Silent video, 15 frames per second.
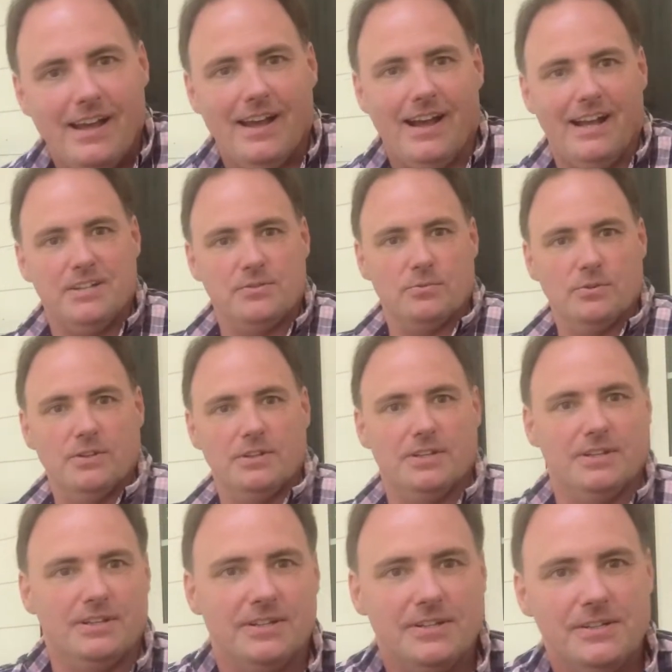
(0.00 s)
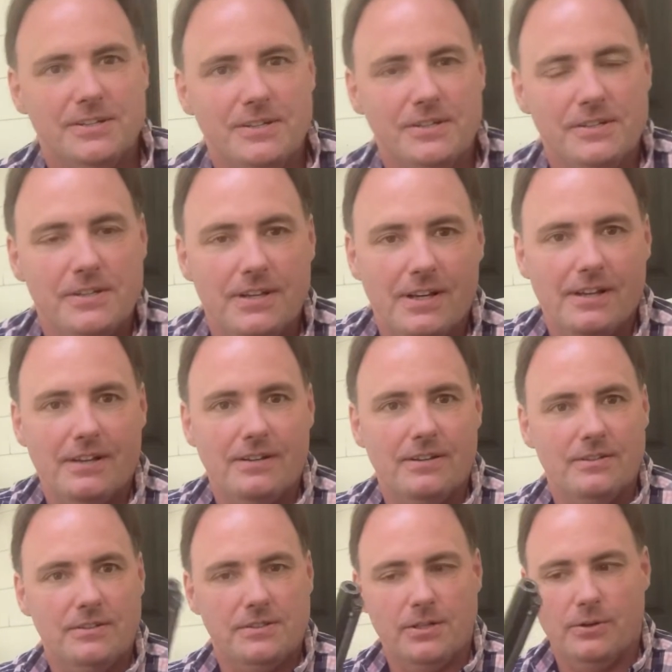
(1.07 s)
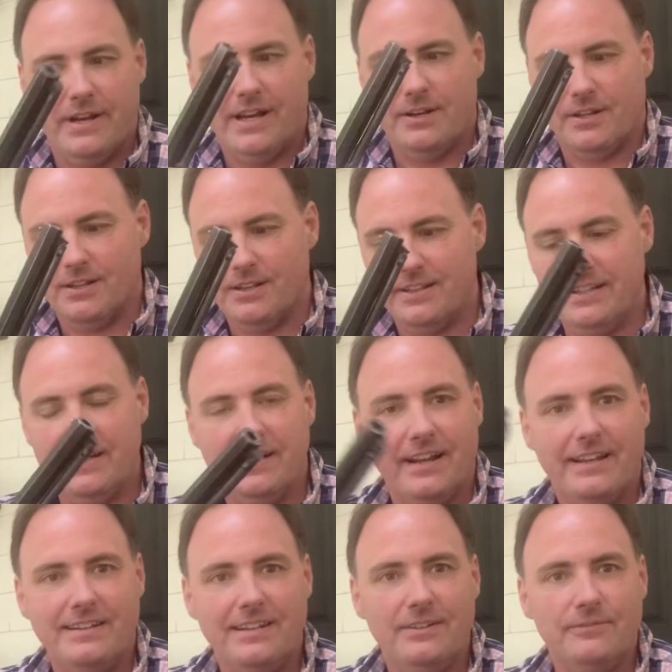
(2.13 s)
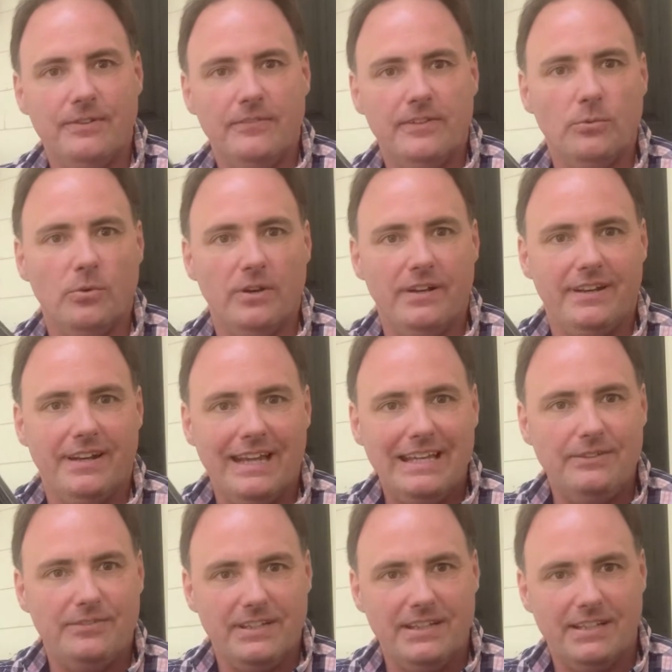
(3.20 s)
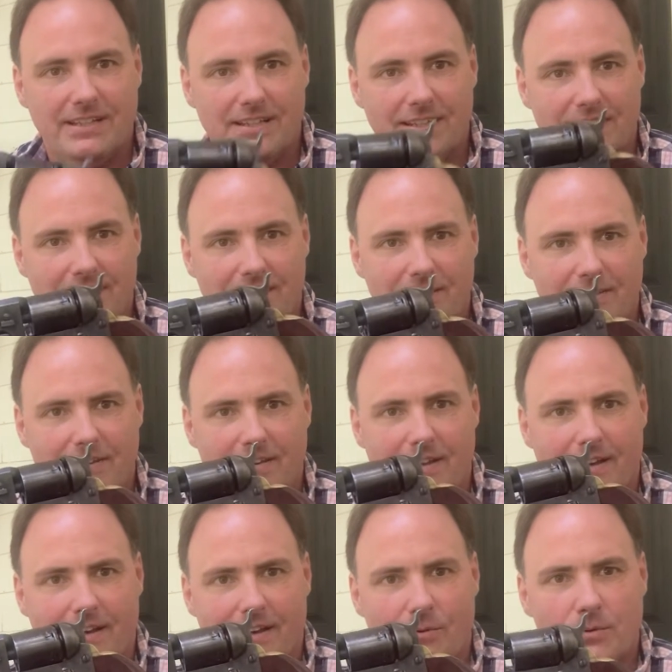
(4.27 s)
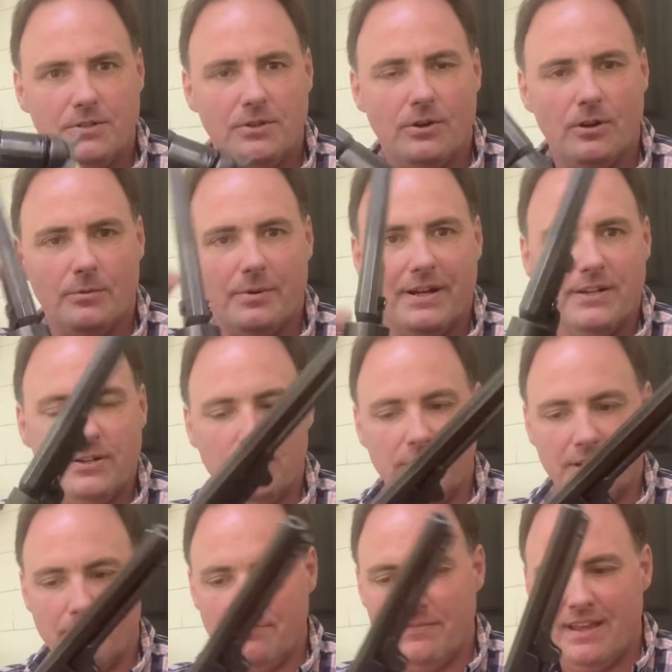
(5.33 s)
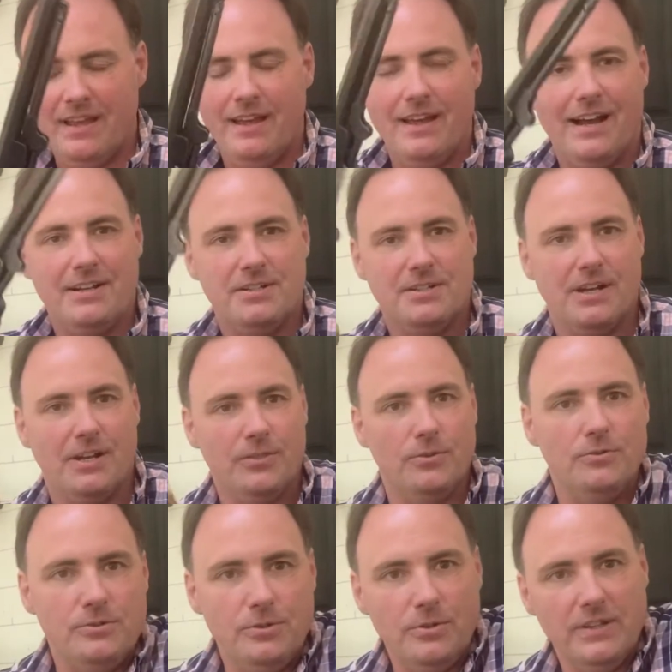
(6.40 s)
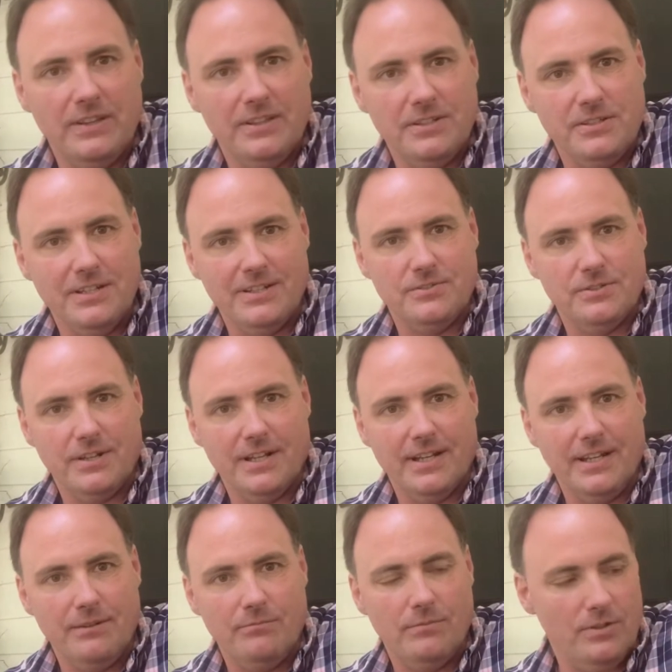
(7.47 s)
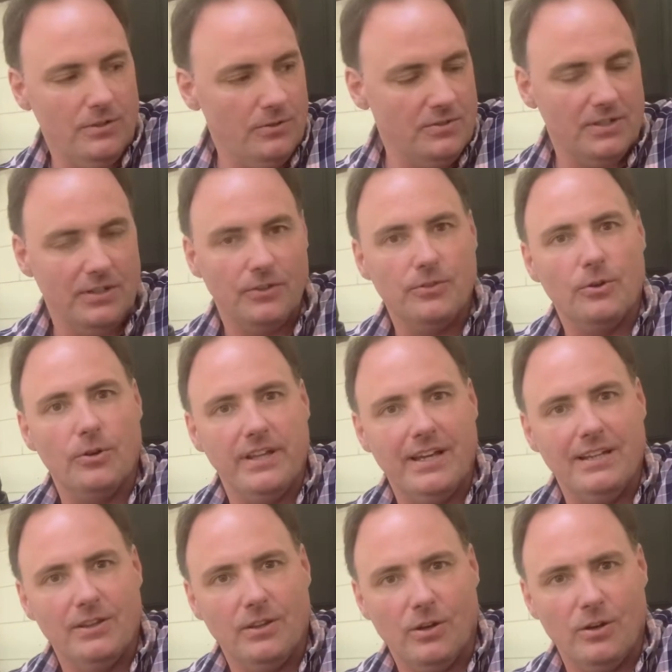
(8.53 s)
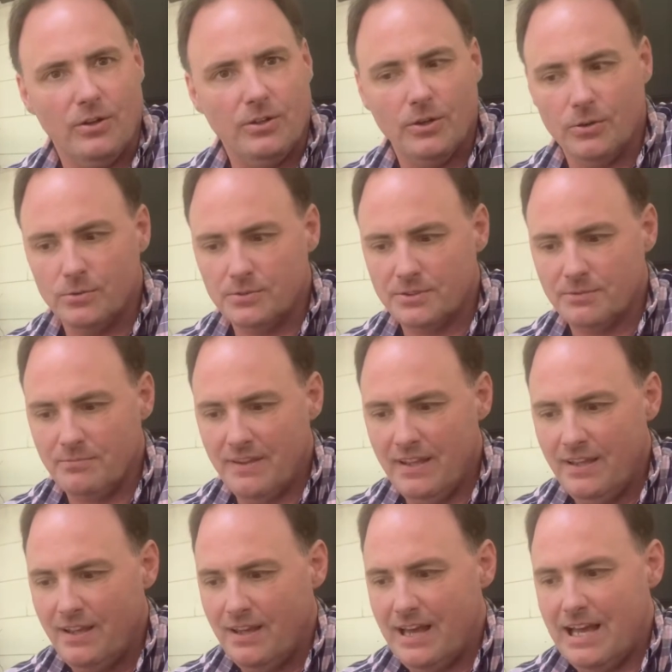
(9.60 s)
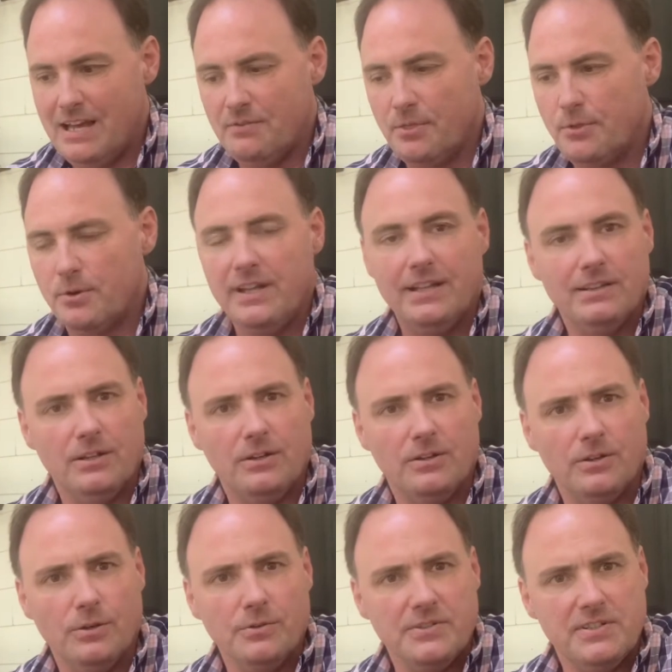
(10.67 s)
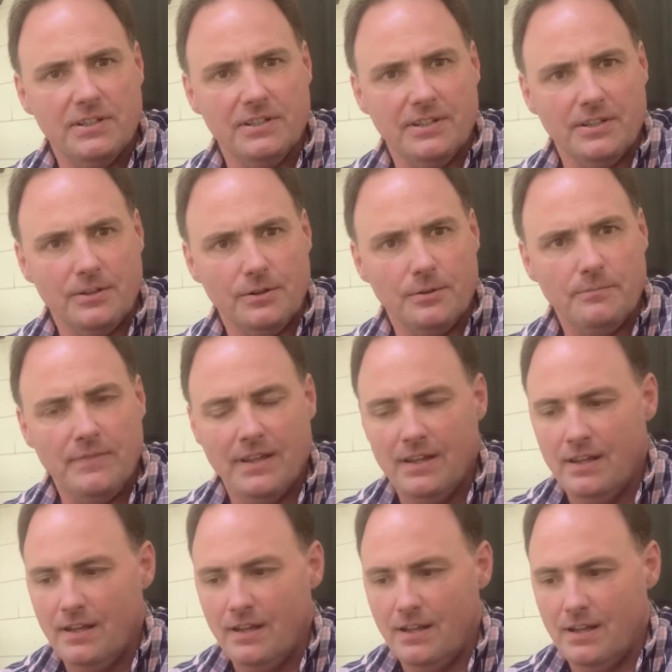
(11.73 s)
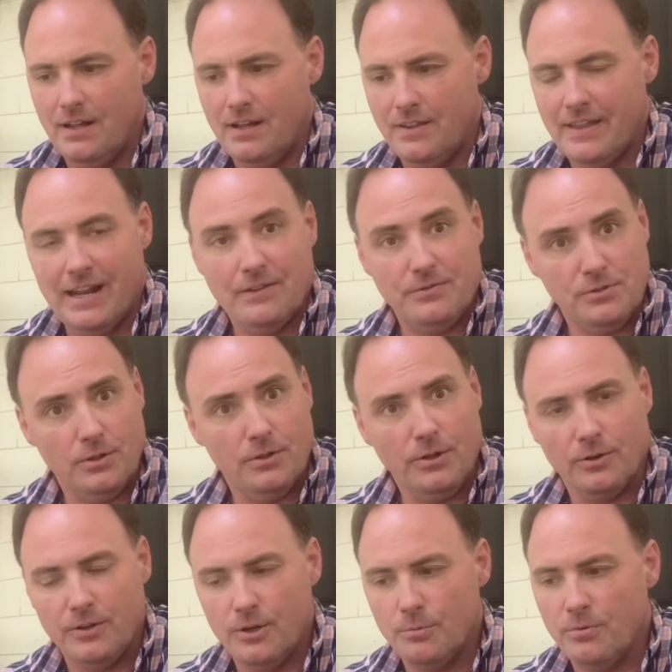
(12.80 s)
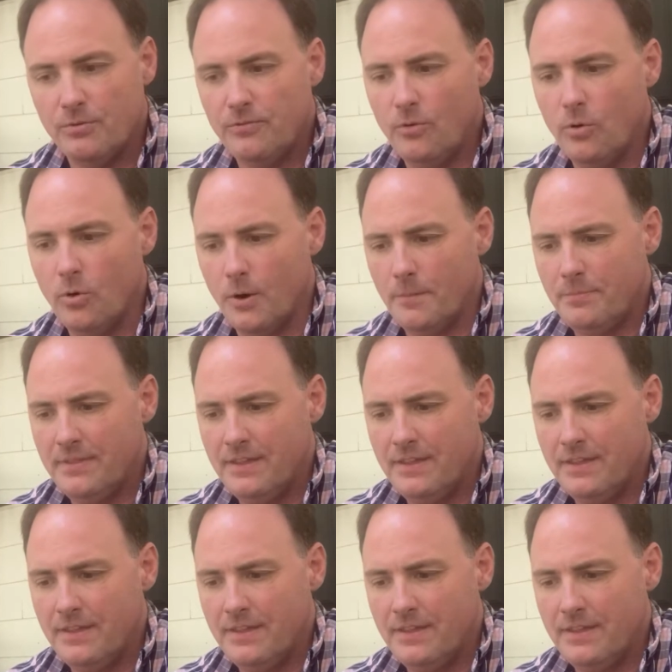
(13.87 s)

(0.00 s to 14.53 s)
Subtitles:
I just wanted to show how to clean an 1851 Navy, what you go about doing it. I just got through shooting this yesterday using 38 long Colt. I have a 38 long Colt cylinder that I've shown on here before.